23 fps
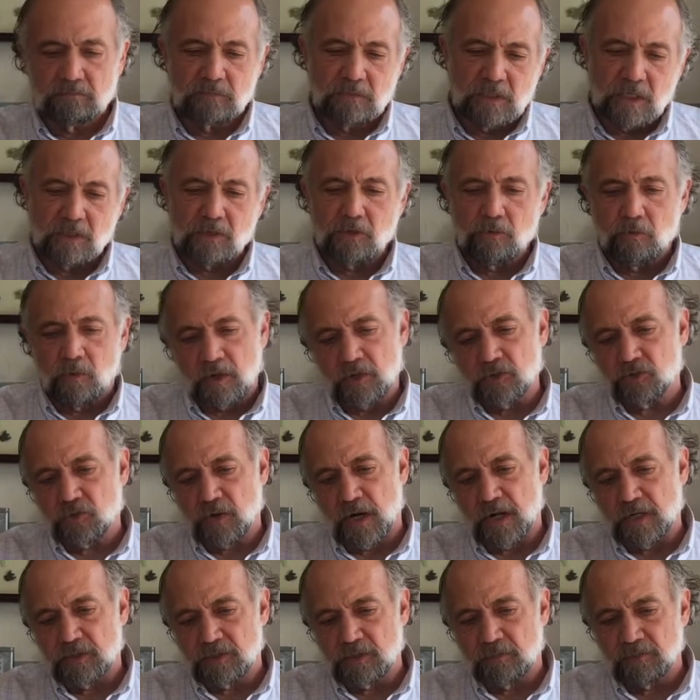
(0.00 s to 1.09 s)
think you want to
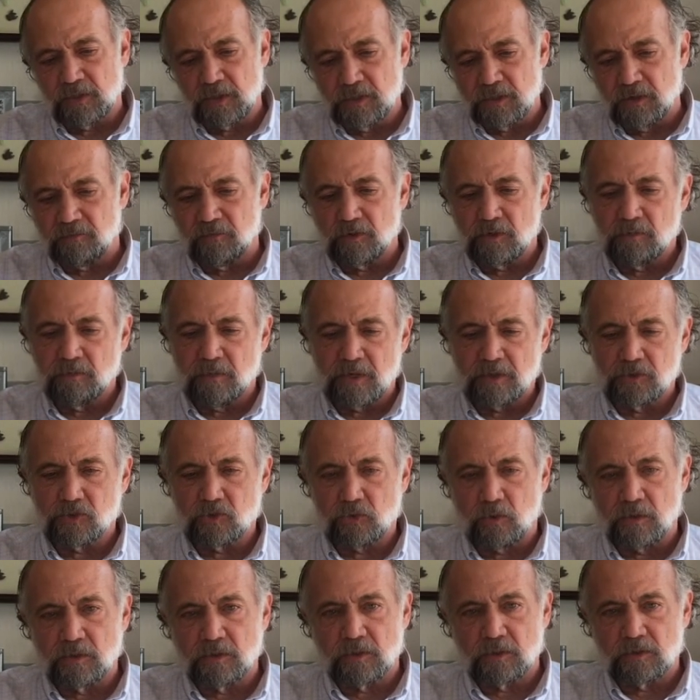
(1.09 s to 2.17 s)
try something different, you might
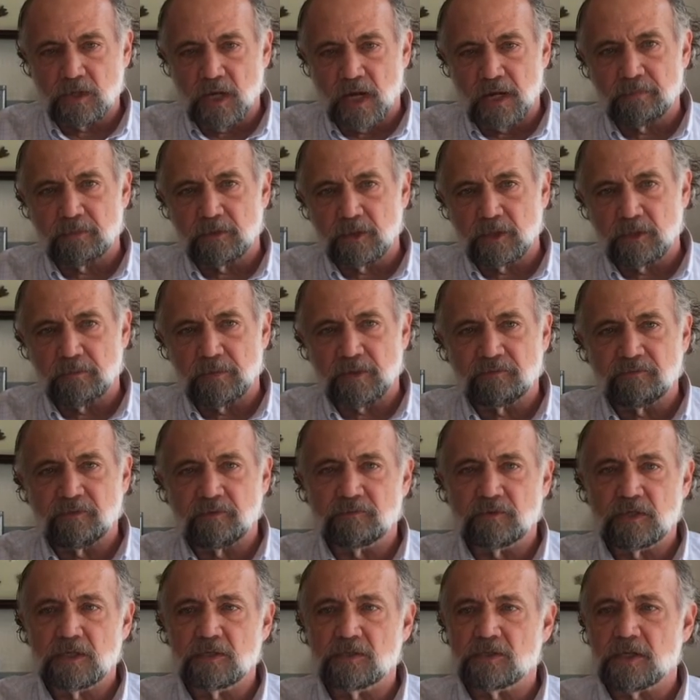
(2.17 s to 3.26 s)
shorten the time a little bit,
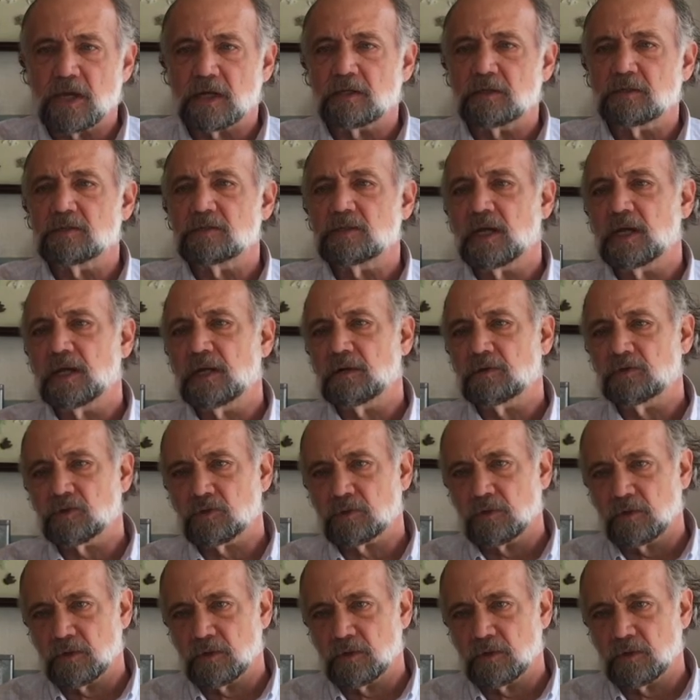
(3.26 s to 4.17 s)
15 seconds, say, or